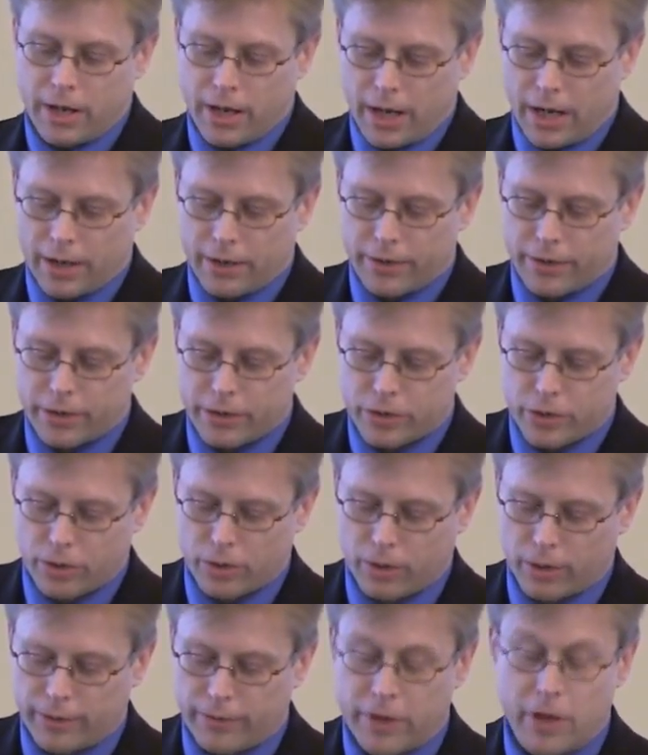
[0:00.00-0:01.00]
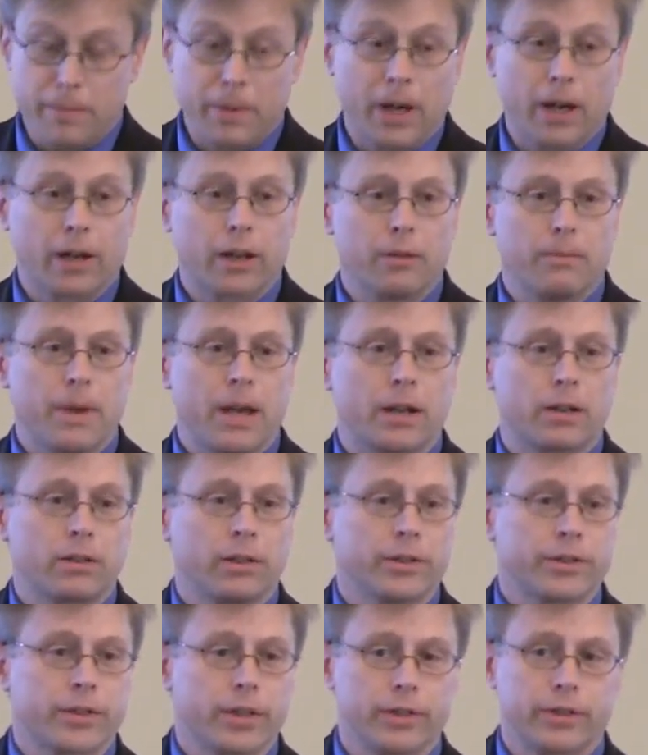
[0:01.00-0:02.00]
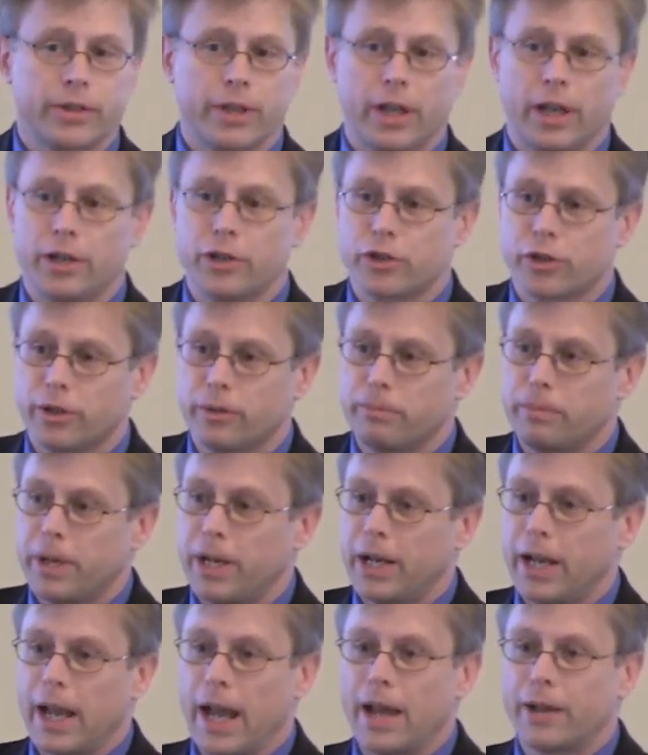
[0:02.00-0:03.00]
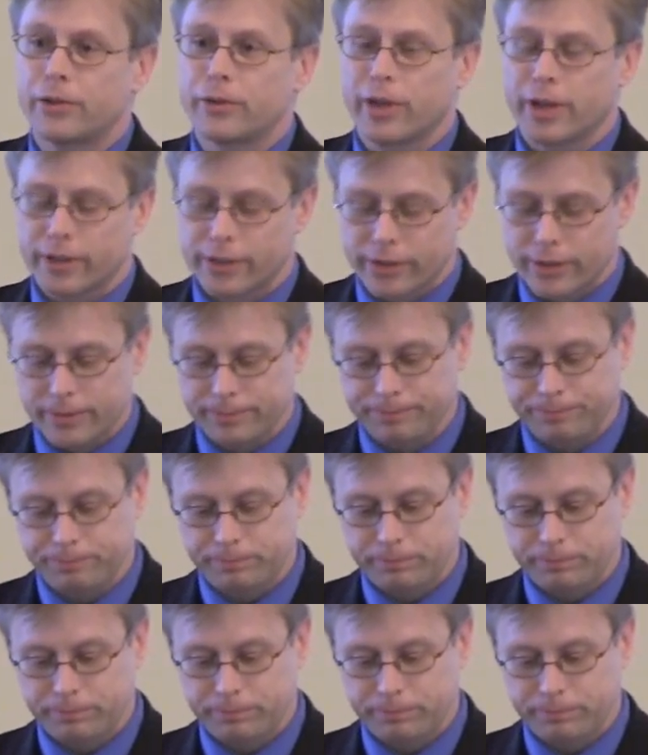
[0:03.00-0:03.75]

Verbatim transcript: and the Journal of the American Medical Association Pediatrics.